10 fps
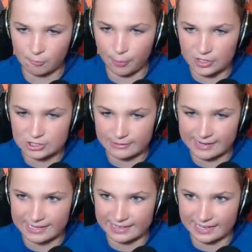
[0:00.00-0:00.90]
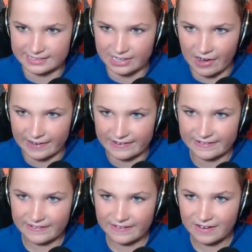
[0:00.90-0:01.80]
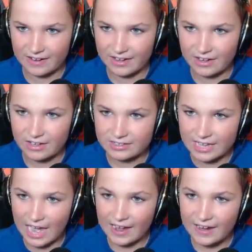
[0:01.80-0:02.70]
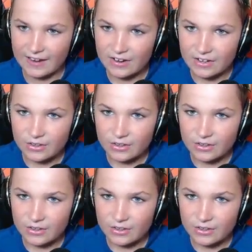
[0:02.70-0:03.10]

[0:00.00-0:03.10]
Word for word: punched me and I died. Oh!